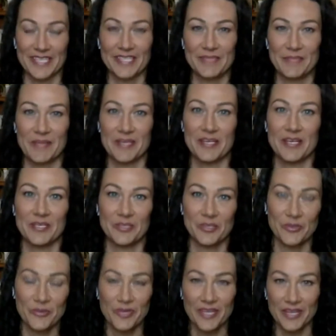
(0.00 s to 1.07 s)
It's been
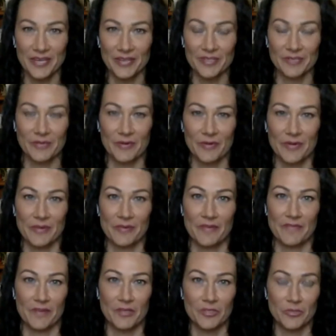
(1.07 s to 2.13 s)
two years where we
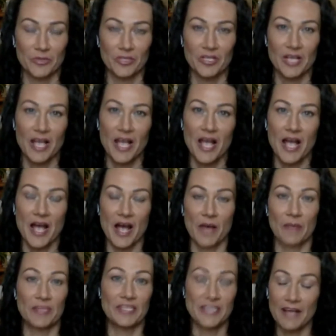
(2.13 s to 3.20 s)
were virtual.
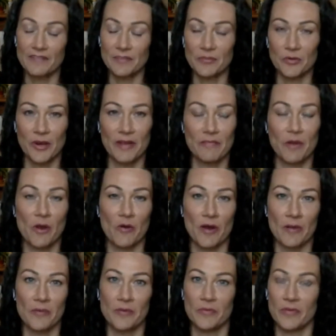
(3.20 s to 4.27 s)
Uh, we did have some great
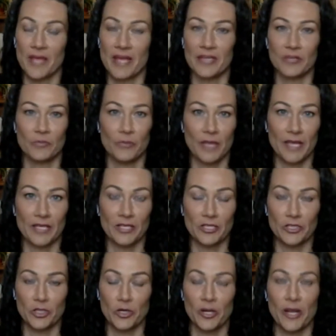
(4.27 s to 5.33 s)
programming. We had we had
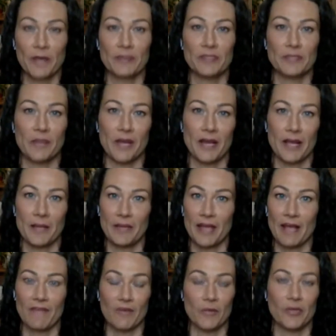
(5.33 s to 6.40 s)
good turnouts, but I
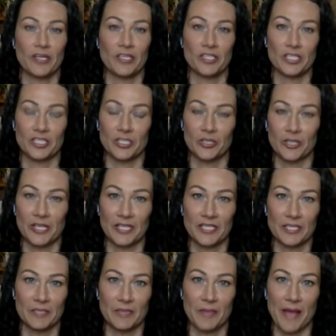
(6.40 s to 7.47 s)
mean, everyone is just
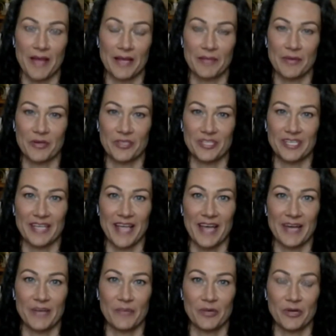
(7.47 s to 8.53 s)
looking to be back in person
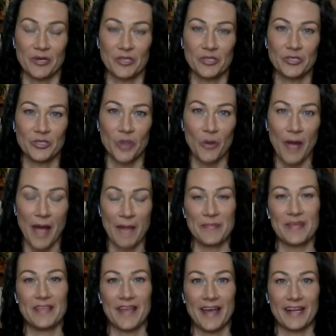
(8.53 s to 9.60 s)
again, and we're so
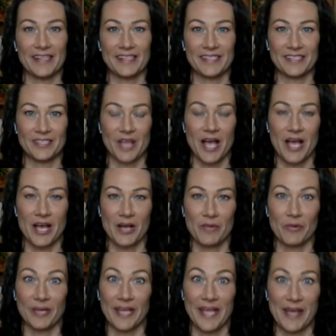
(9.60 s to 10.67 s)
happy that it's
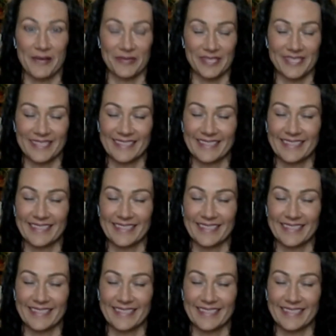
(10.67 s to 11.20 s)
uh, working out.